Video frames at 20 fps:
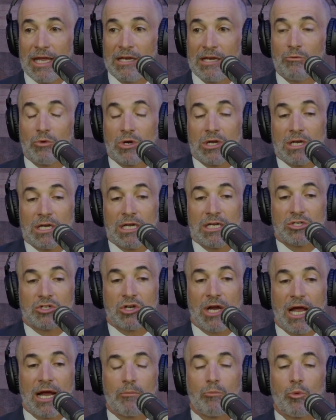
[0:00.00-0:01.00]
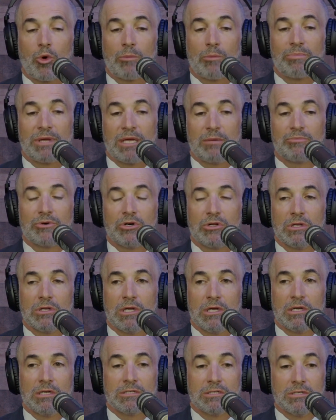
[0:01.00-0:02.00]
And we're going to attract more people
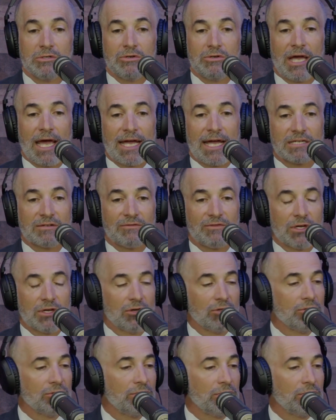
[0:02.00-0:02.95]
to Nashville,